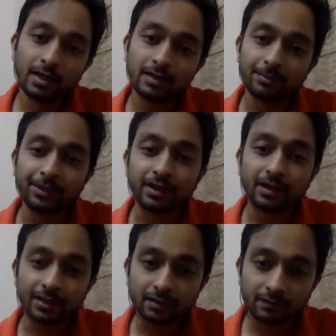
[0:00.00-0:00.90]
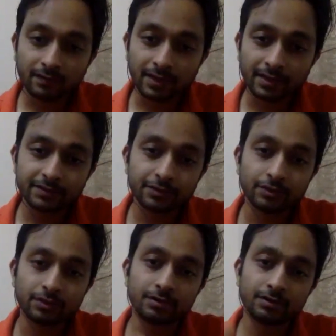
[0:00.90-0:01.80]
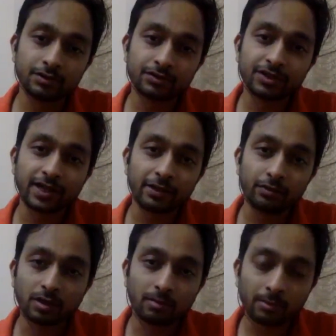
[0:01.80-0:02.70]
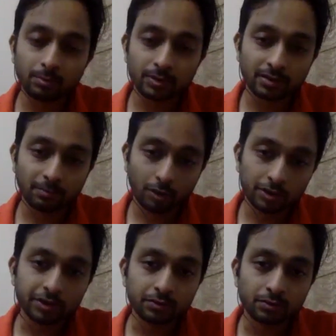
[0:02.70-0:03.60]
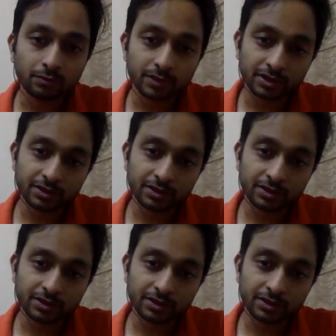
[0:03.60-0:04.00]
In the preclinical phase, you're trying to come up with a molecule, which is